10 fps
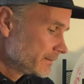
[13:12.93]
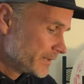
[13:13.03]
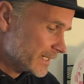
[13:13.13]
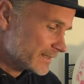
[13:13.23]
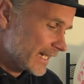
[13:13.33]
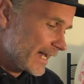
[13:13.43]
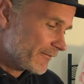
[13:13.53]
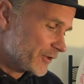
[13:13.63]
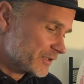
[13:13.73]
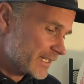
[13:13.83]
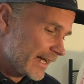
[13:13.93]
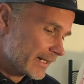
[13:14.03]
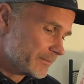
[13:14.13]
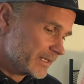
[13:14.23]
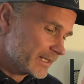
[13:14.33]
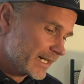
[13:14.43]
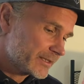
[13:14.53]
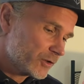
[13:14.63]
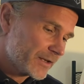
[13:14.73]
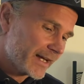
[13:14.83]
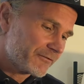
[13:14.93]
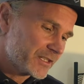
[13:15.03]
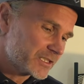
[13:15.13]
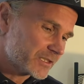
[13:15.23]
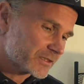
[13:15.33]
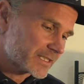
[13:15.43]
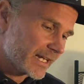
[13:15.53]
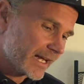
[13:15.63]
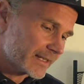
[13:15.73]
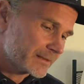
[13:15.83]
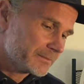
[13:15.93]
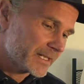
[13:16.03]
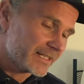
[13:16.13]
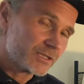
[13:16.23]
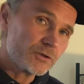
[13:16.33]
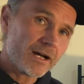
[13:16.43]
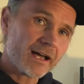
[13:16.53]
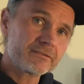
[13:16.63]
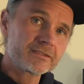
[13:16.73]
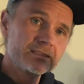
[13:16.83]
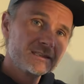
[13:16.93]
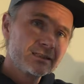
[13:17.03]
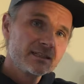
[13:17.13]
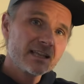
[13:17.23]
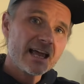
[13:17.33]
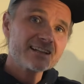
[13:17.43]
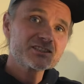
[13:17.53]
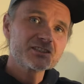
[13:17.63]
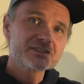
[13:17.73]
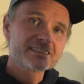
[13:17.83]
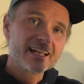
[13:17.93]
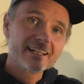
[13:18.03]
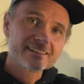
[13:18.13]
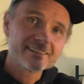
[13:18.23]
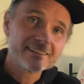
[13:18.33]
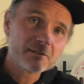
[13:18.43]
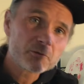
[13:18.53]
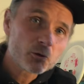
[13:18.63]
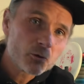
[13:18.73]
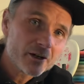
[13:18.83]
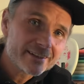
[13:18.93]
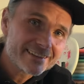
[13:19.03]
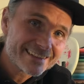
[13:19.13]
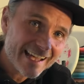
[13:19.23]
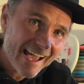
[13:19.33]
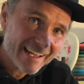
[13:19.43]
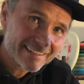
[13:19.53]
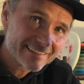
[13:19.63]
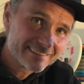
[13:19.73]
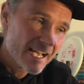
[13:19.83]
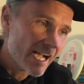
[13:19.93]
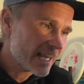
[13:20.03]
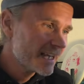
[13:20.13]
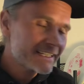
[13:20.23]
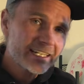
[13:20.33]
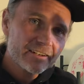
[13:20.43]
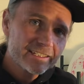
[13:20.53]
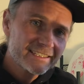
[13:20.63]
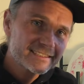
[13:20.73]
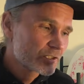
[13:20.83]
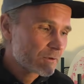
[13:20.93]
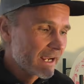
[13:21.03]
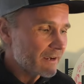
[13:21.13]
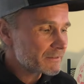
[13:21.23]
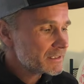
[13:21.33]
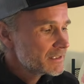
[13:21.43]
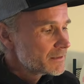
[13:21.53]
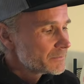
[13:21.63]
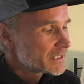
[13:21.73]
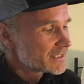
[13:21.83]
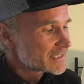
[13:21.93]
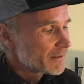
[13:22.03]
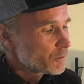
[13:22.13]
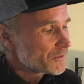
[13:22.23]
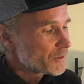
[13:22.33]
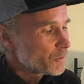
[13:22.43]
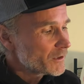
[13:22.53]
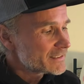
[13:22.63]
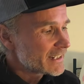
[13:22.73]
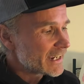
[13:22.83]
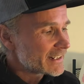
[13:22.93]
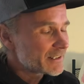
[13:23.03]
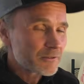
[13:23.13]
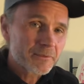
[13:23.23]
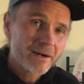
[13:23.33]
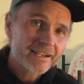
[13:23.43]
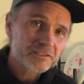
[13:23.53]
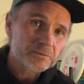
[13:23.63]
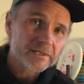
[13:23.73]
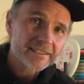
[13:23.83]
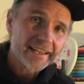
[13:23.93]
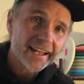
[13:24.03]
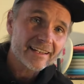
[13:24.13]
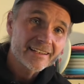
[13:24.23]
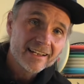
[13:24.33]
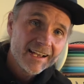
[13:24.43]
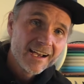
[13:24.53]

because I have their tag, but I don't have this year's tag, but I do have last year's tag, #1 tag. I like carrying this around because I've won the one tag, and it reminds me that